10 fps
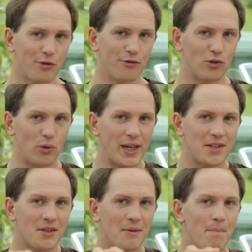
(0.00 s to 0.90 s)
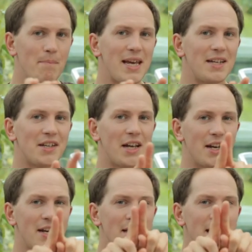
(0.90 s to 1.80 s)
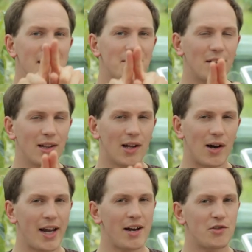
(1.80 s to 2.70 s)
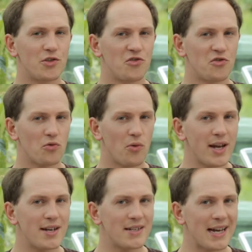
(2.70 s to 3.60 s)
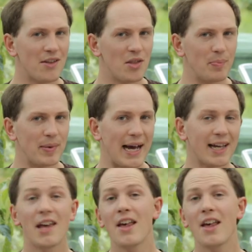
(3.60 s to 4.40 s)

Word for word: the forewings, meet in a neat line straight down the back.